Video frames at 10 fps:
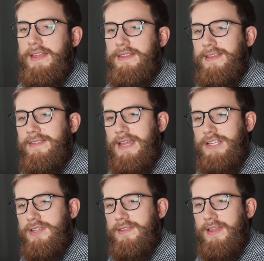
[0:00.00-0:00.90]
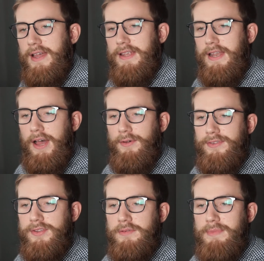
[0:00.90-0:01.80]
This staging site
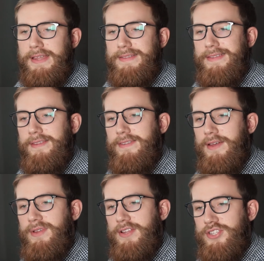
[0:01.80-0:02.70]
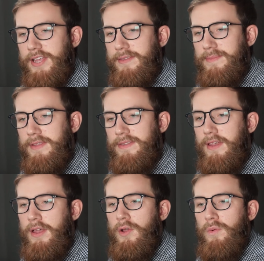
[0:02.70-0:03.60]
allows you to make necessary adjustments
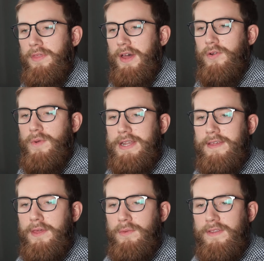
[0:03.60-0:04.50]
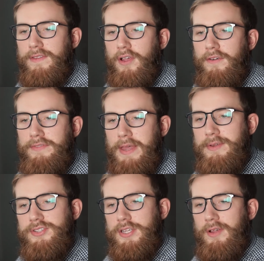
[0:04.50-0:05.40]
without running the risk of
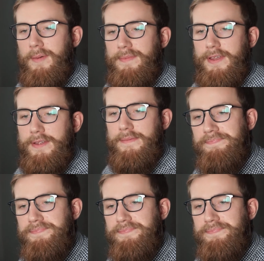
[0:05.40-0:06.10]
damaging your website.